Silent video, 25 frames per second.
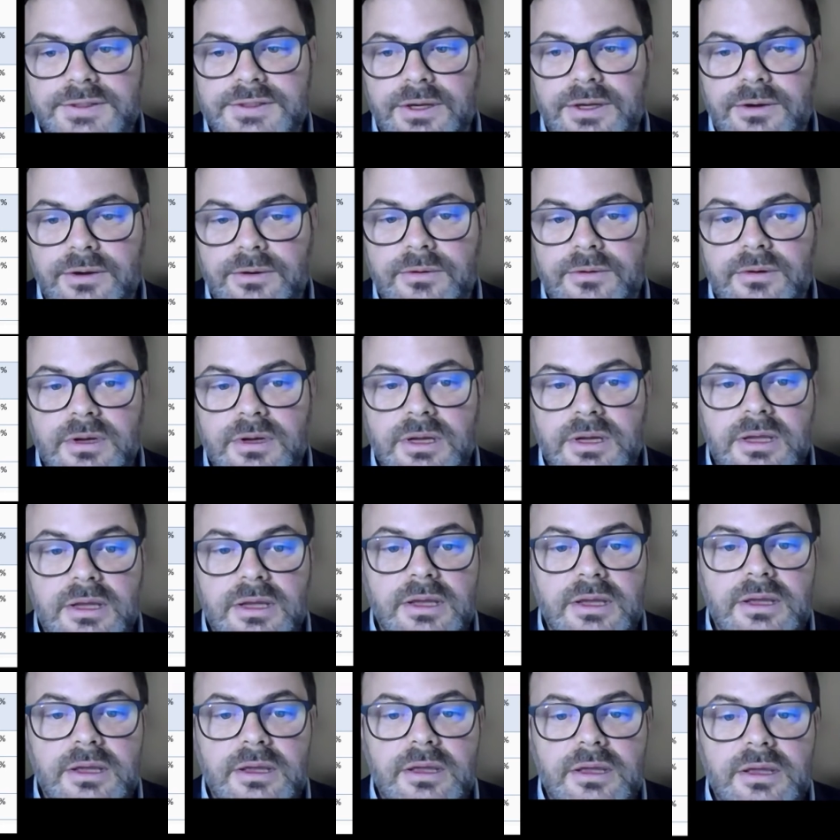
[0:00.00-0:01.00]
so
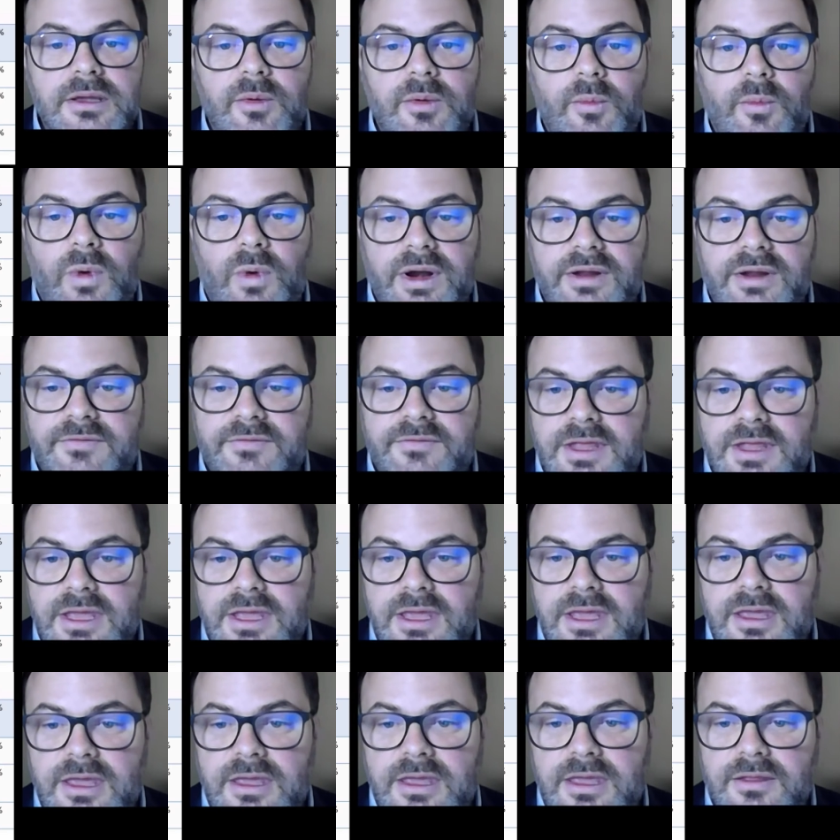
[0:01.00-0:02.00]
one of
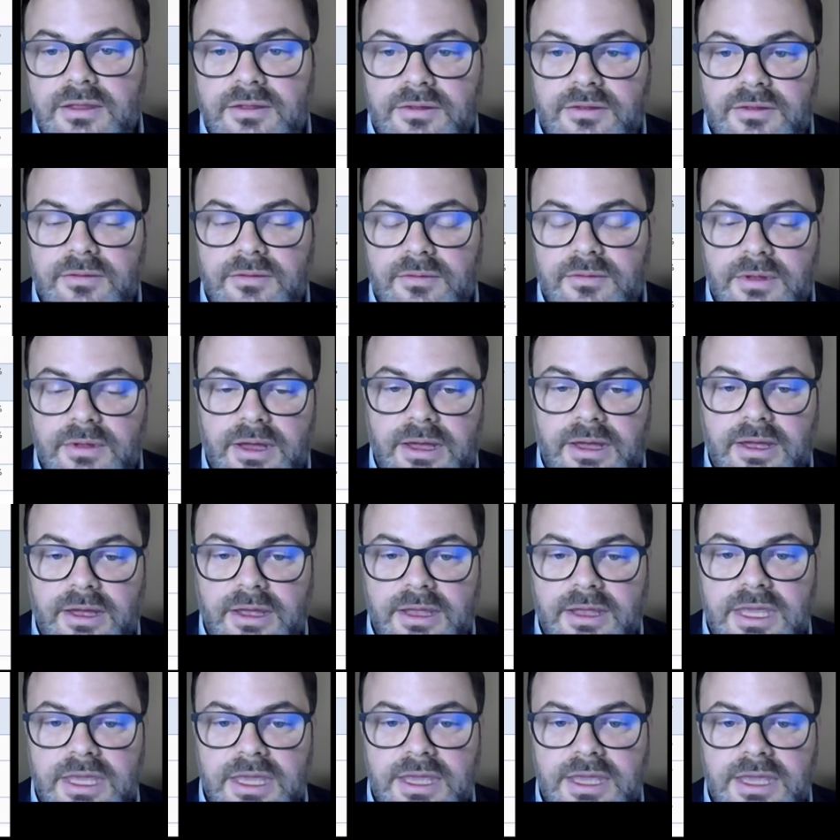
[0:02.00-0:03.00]
the
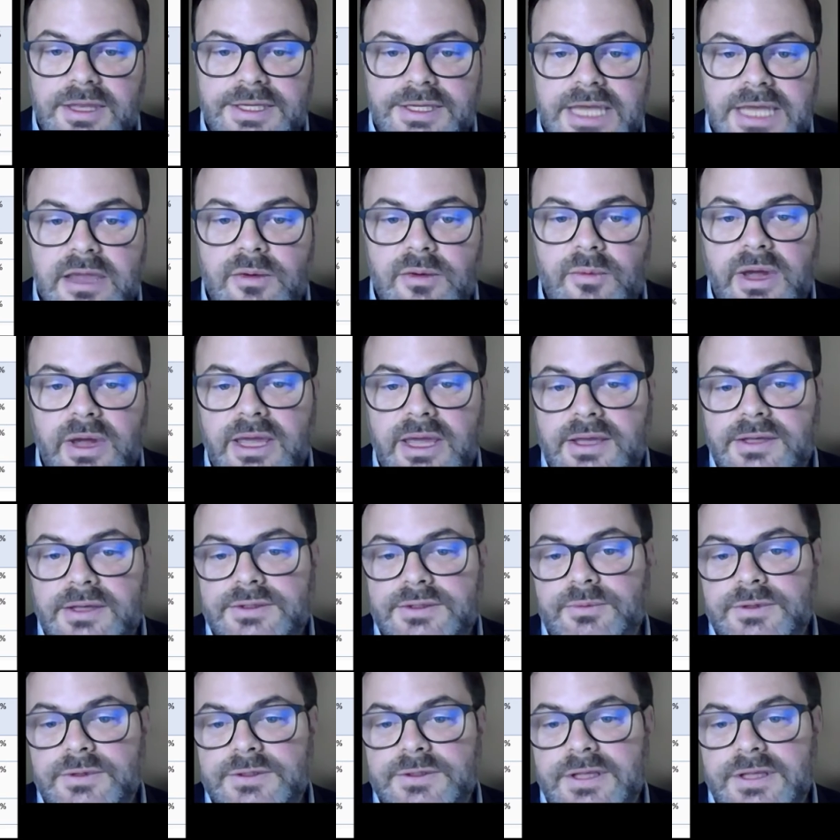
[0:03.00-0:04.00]
key
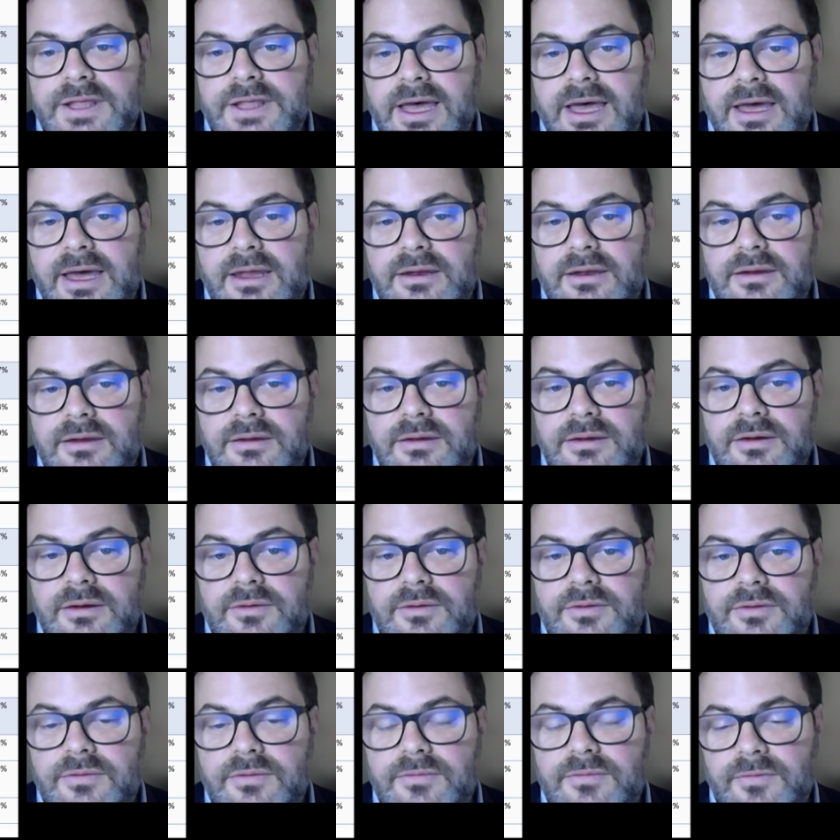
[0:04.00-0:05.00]
takeaways was that,
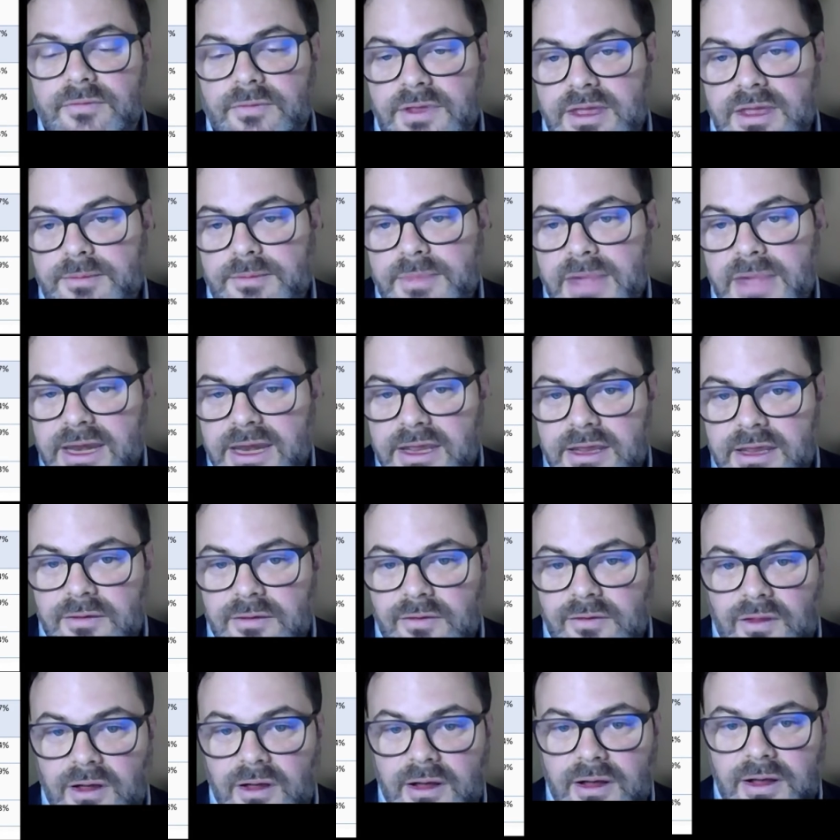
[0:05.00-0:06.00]
the many
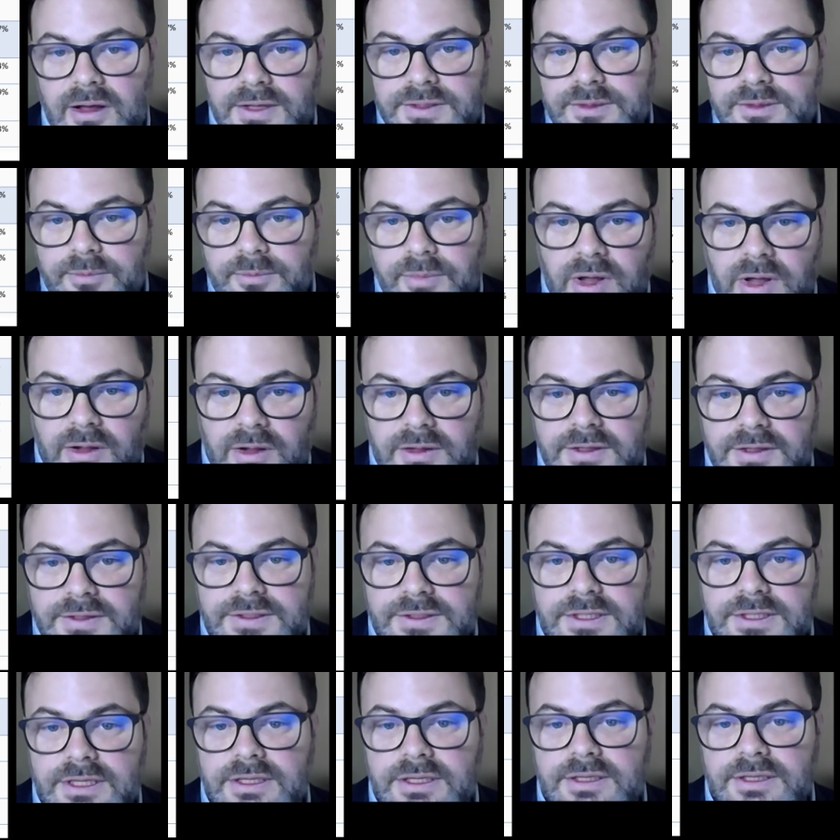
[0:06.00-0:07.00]
laws and
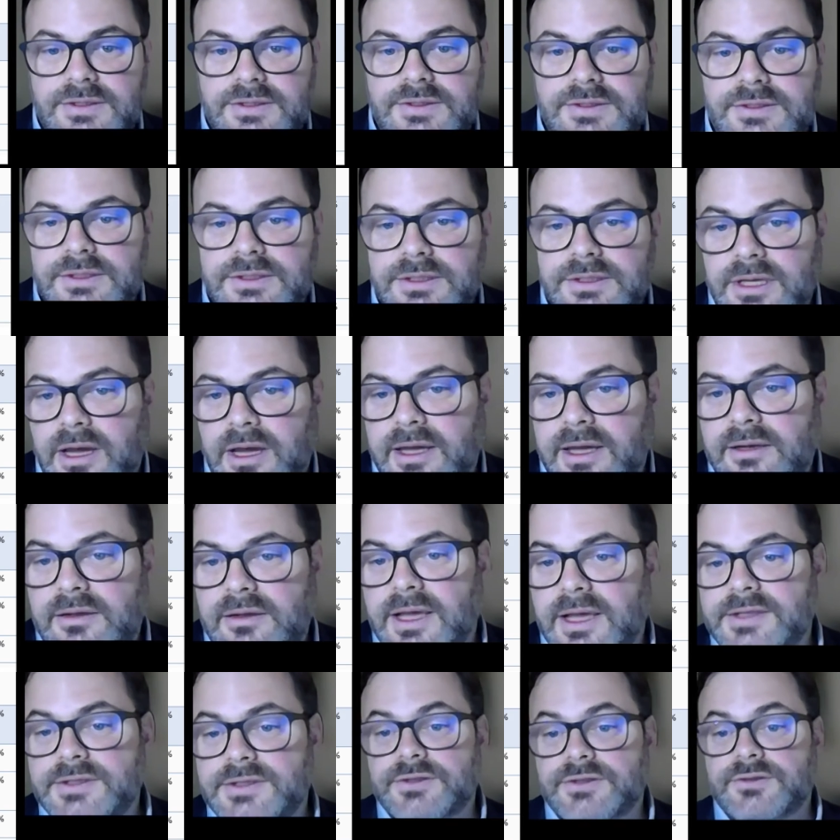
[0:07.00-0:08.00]
policies,
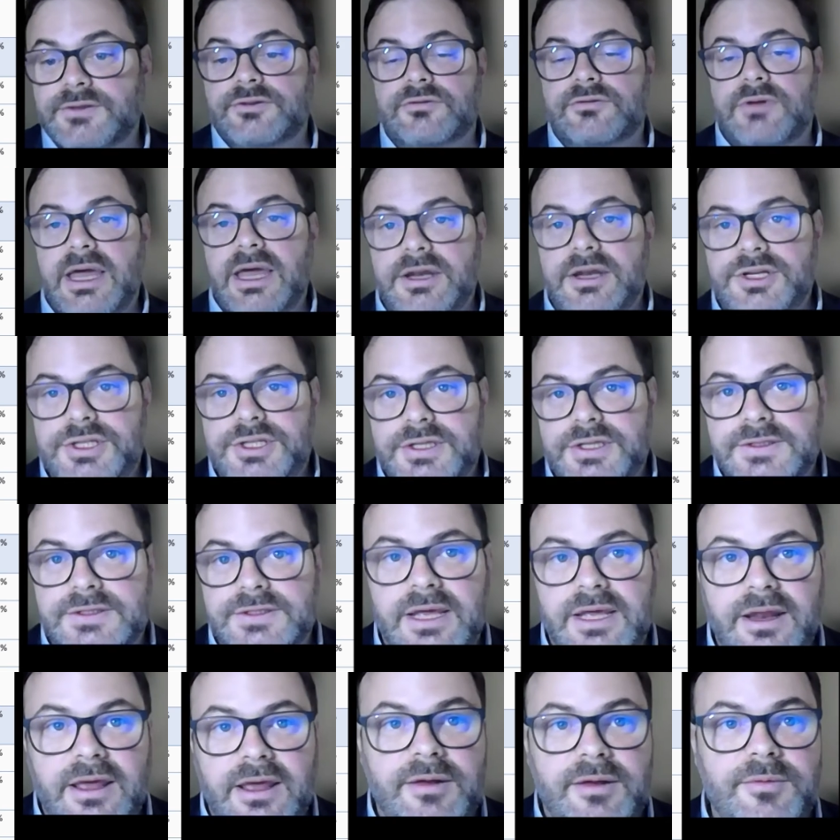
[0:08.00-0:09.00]
guidelines, and strategies
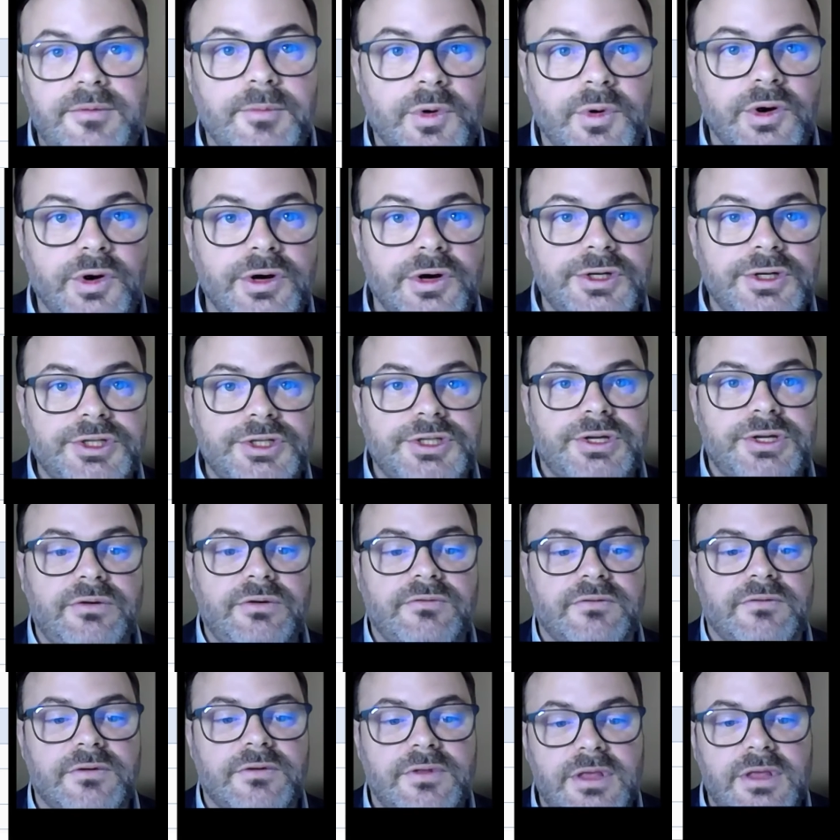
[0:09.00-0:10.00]
that had emerged
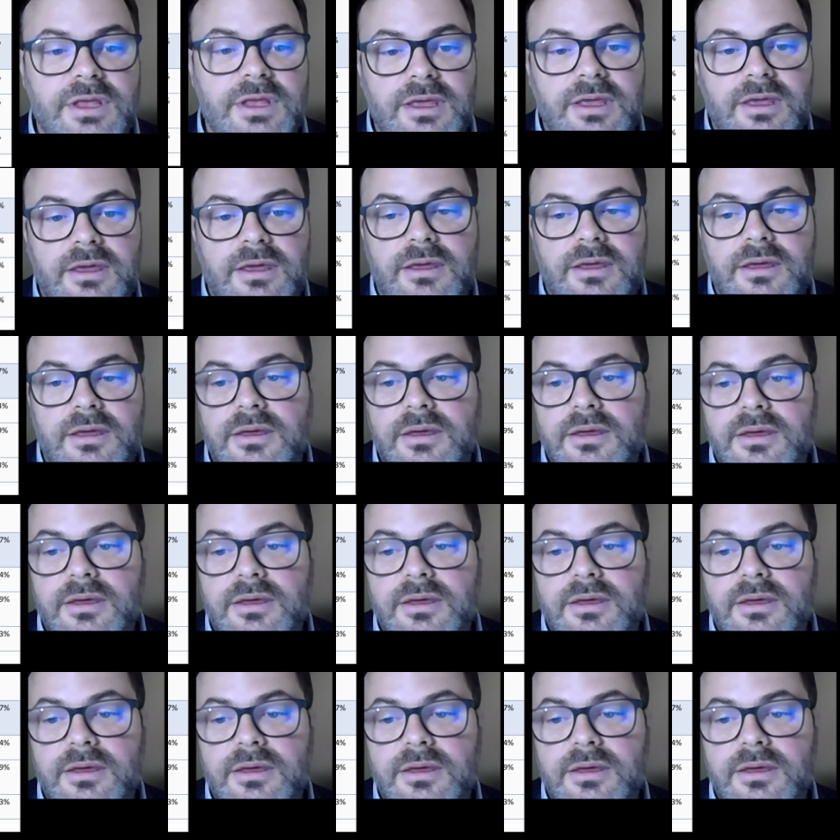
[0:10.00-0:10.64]
over the